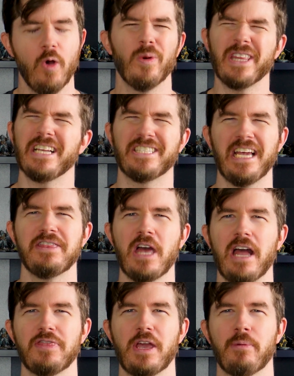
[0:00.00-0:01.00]
when they said
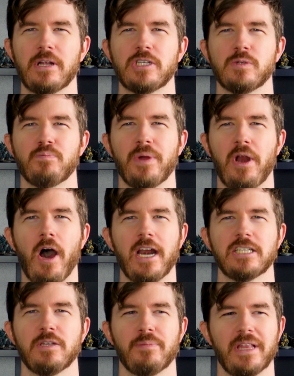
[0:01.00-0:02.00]
that, they would have just been
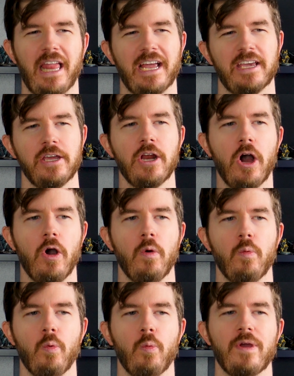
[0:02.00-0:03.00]
honest and be like,
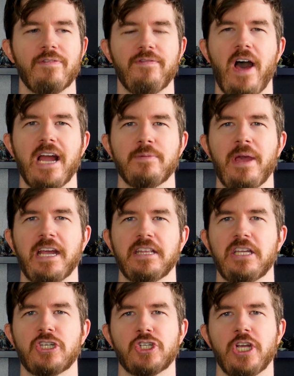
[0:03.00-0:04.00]
we find
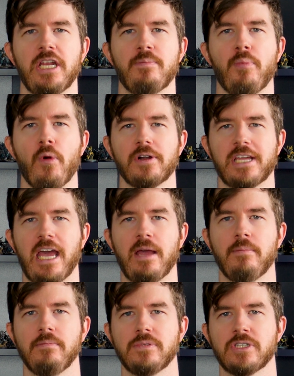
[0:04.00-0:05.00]
making these shitty board
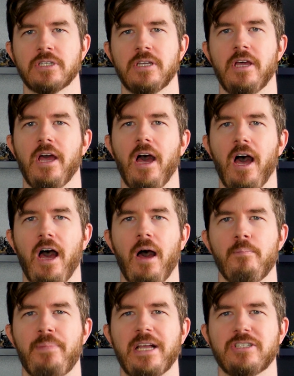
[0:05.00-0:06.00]
games
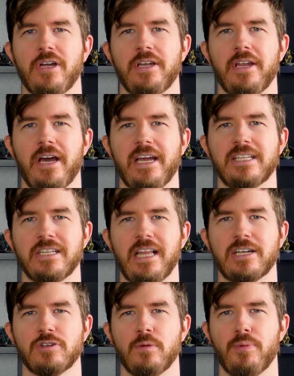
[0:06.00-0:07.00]
based on
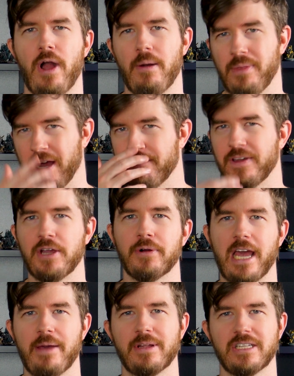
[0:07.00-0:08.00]
video
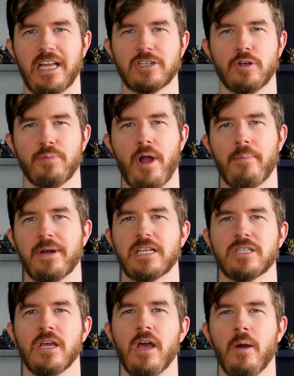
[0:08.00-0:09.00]
game intellectual
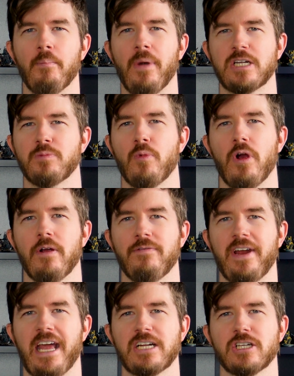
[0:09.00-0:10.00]
properties much more
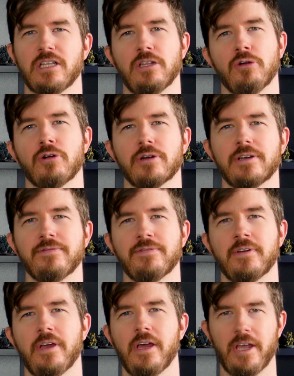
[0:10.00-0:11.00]
financially lucrative,